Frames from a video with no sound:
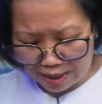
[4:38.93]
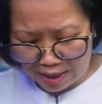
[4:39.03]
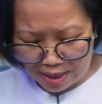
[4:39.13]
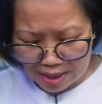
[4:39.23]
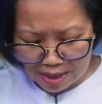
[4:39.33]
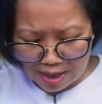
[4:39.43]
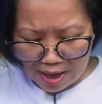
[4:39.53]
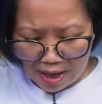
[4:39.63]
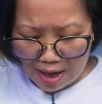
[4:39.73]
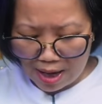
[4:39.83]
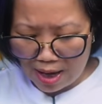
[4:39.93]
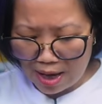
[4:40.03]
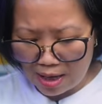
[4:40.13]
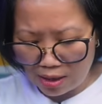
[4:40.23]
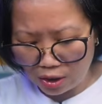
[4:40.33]
here
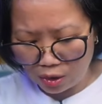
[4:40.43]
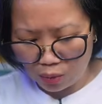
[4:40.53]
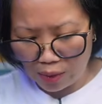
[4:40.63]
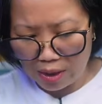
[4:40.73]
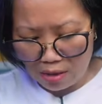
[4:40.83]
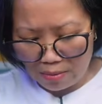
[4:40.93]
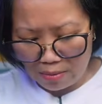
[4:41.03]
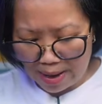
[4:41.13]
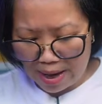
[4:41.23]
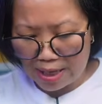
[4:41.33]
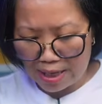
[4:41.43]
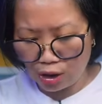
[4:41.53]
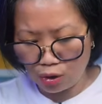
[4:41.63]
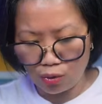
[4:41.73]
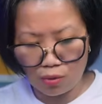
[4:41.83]
and swing on by
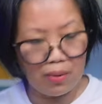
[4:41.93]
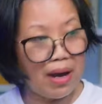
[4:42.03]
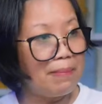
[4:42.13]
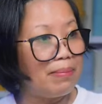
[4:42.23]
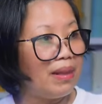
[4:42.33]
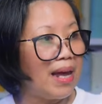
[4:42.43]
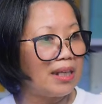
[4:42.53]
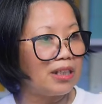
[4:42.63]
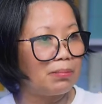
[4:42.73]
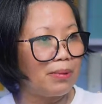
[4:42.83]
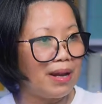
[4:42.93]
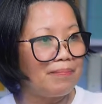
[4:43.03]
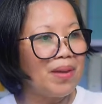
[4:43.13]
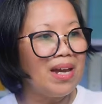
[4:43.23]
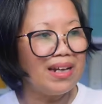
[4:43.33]
to my blank spread.
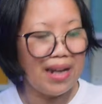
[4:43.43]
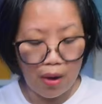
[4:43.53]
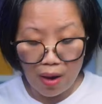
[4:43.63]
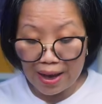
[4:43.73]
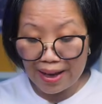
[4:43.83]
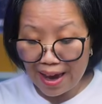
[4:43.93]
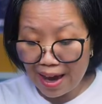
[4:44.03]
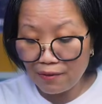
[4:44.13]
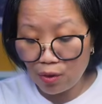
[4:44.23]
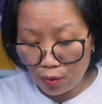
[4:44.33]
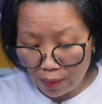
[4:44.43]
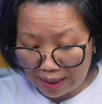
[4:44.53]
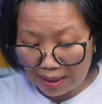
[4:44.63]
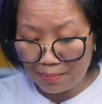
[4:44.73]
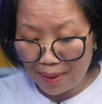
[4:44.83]
Now, I have
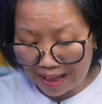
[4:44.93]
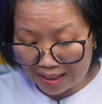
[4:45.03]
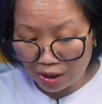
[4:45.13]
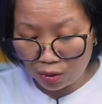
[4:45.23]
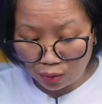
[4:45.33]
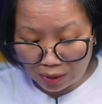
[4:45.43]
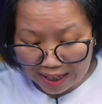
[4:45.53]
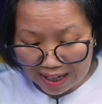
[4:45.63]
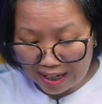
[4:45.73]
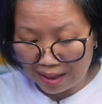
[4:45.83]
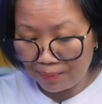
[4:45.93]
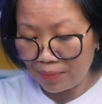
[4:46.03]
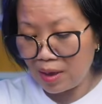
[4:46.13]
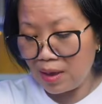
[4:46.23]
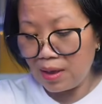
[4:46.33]
already penciled in
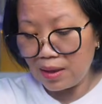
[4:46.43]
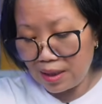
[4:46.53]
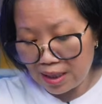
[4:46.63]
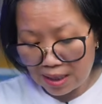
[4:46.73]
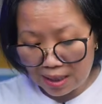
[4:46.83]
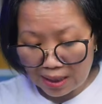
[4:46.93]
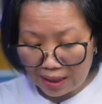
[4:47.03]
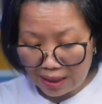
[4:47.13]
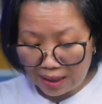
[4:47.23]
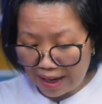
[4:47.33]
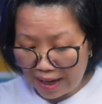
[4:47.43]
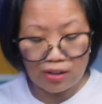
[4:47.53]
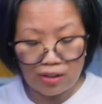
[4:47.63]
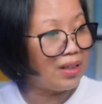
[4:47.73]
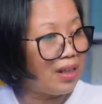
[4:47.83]
the
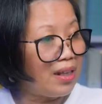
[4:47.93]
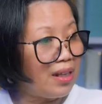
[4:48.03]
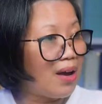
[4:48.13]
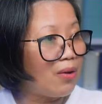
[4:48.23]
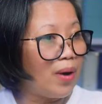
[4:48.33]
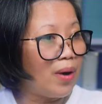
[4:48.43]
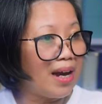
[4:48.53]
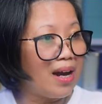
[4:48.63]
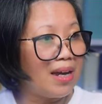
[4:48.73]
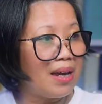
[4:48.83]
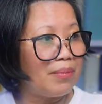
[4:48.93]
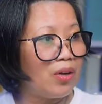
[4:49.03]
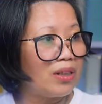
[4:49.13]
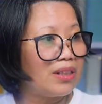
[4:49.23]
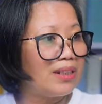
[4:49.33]
layout, so then that way I am
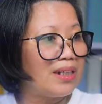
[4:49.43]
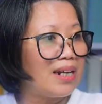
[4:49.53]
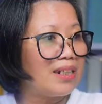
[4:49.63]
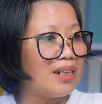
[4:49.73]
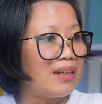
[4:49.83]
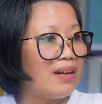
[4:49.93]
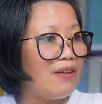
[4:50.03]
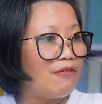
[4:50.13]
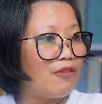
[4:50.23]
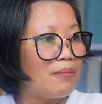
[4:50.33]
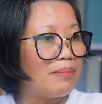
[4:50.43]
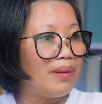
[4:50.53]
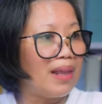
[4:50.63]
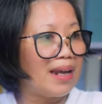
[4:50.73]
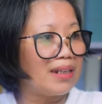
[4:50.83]
not starting from
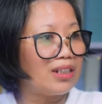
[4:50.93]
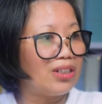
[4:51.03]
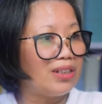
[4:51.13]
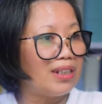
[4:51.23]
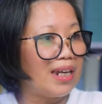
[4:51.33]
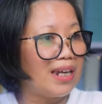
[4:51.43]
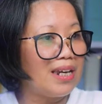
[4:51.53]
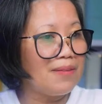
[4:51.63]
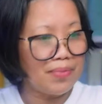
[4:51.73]
blank today.